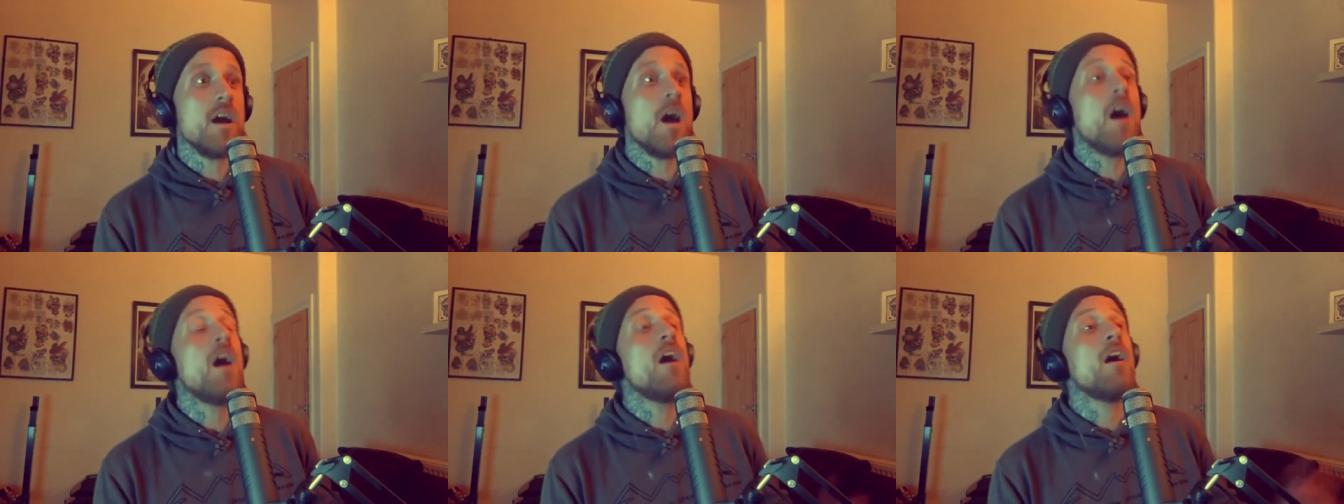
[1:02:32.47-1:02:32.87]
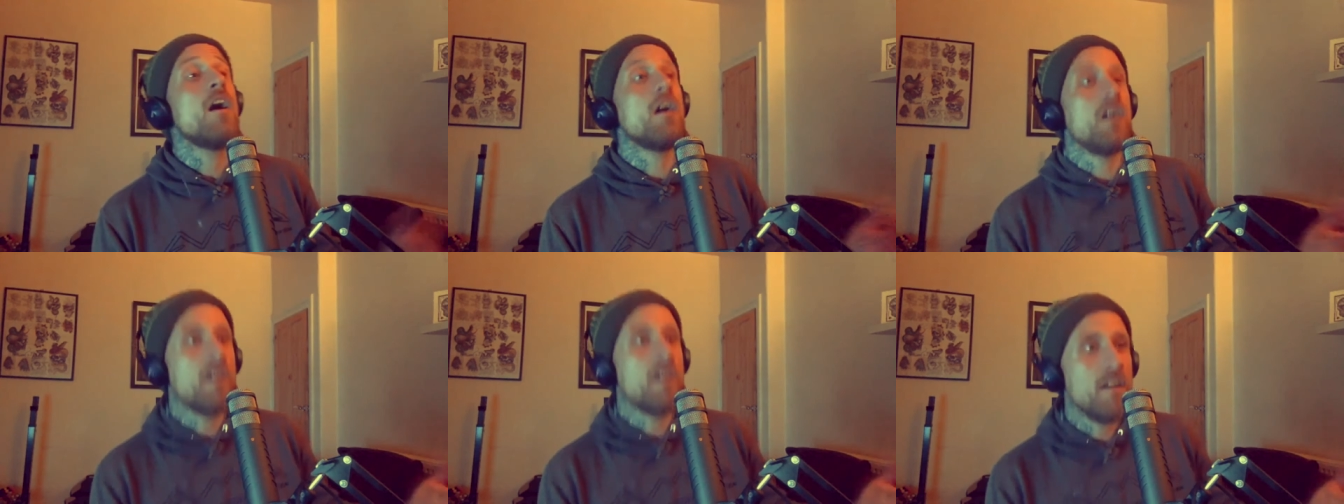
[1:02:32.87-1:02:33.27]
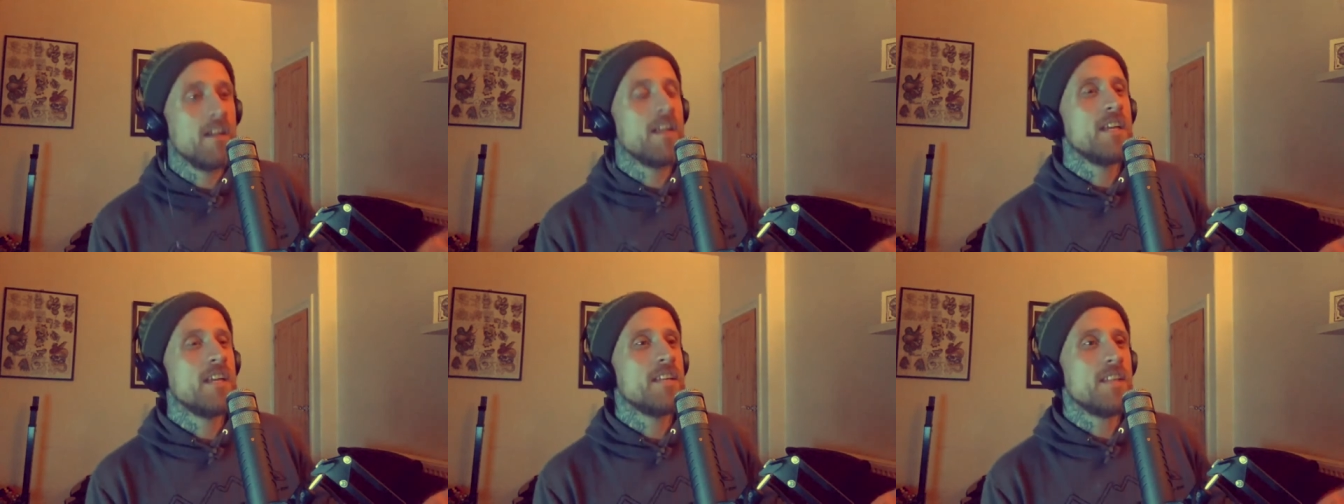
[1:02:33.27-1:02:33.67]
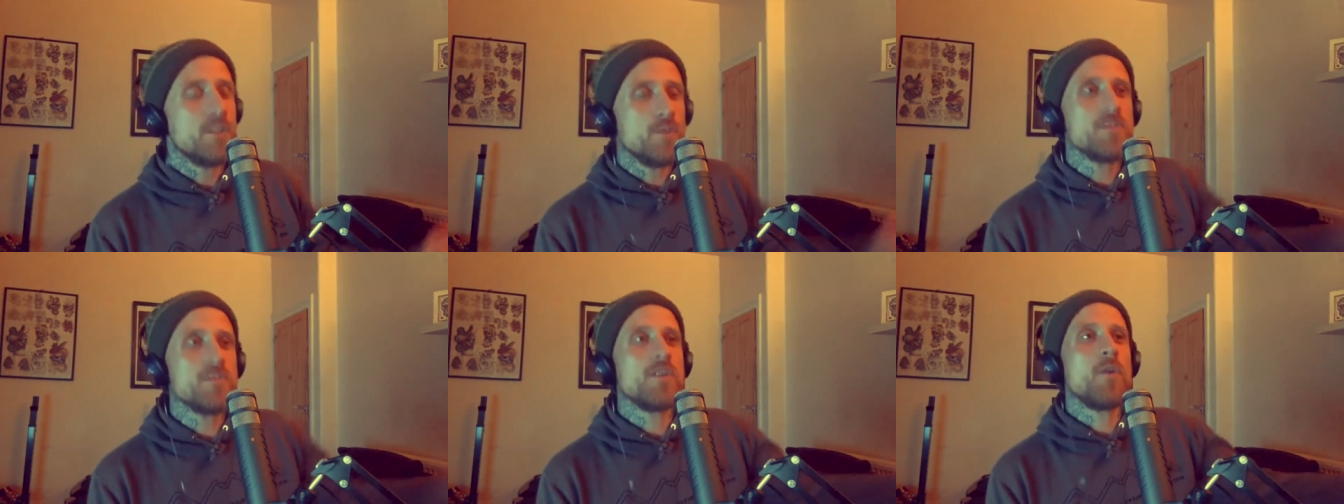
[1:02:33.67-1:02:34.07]
they're
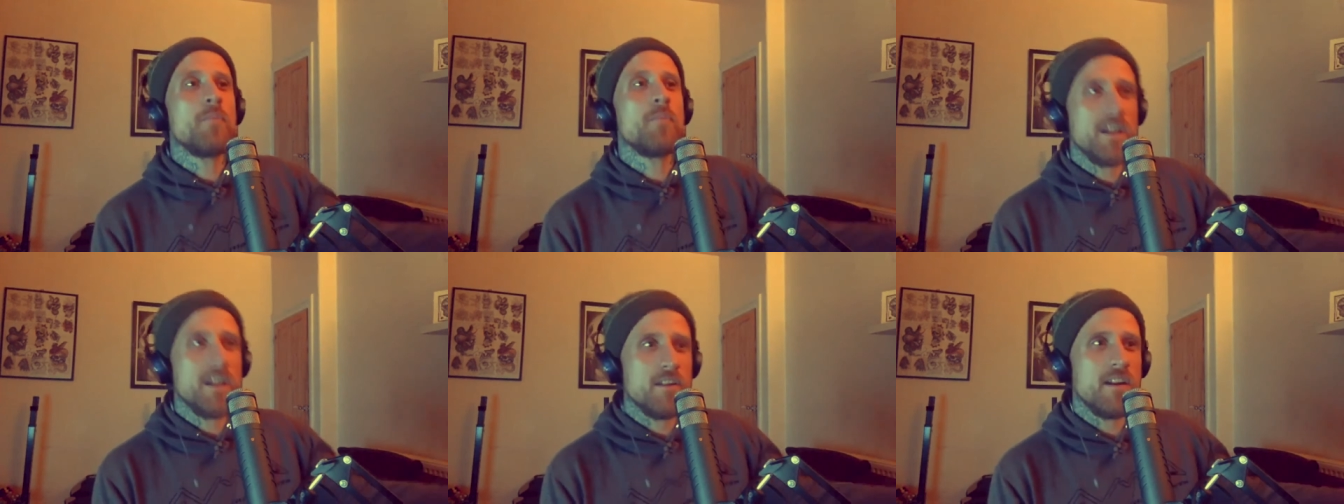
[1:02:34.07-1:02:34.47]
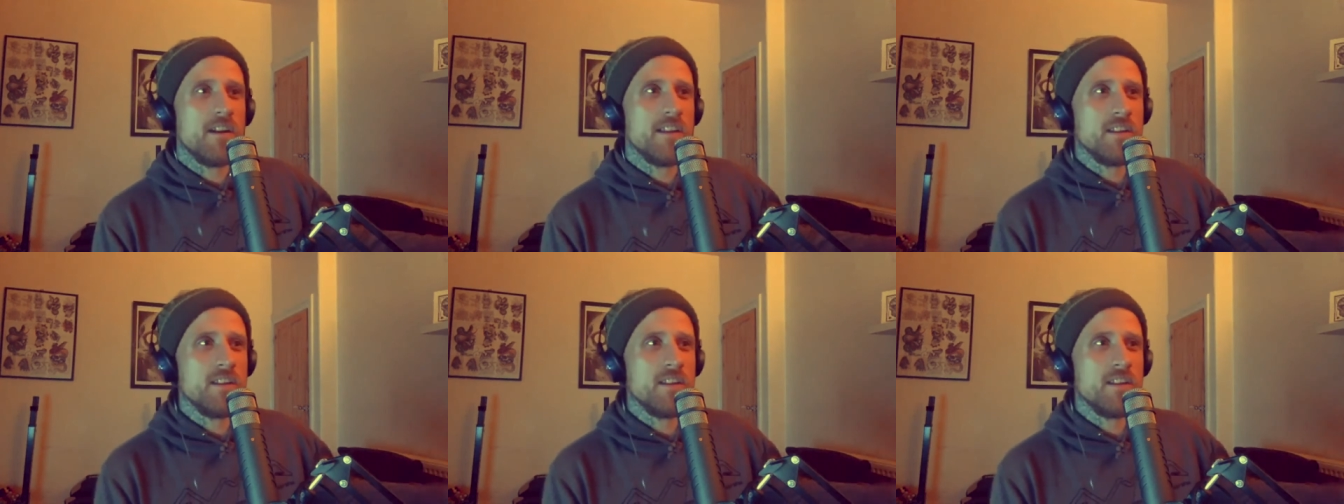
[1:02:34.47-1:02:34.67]
using opaque grey.